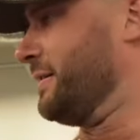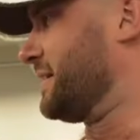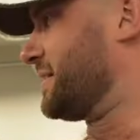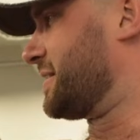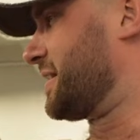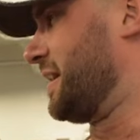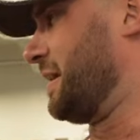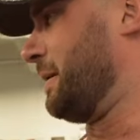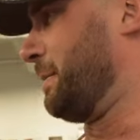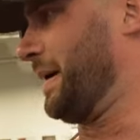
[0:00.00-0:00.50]
you,
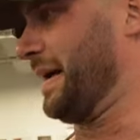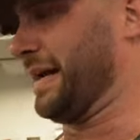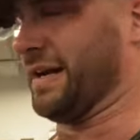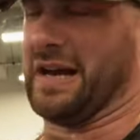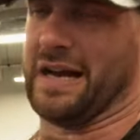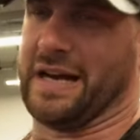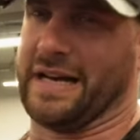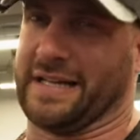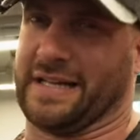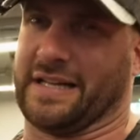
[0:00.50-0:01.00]
it's going to be
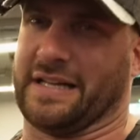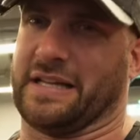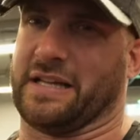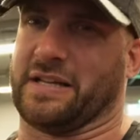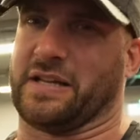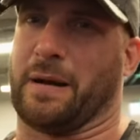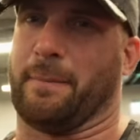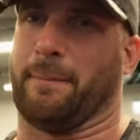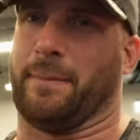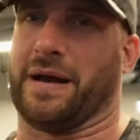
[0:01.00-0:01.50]
like either your
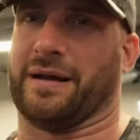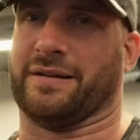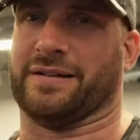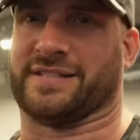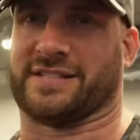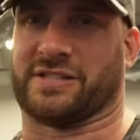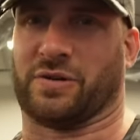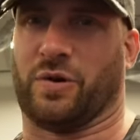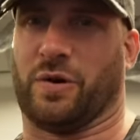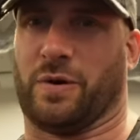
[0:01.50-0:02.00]

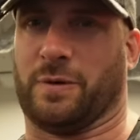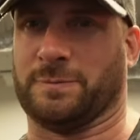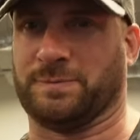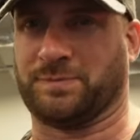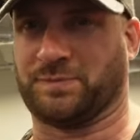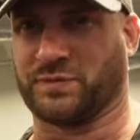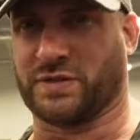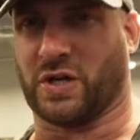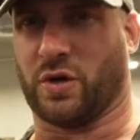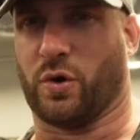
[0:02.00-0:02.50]
dumbbells or
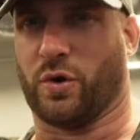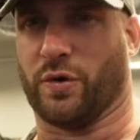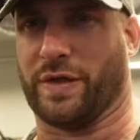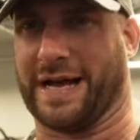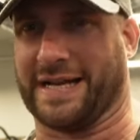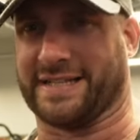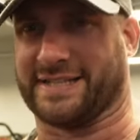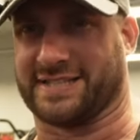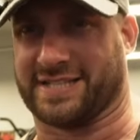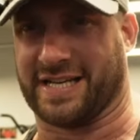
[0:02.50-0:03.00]

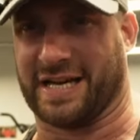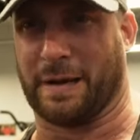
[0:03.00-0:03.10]
that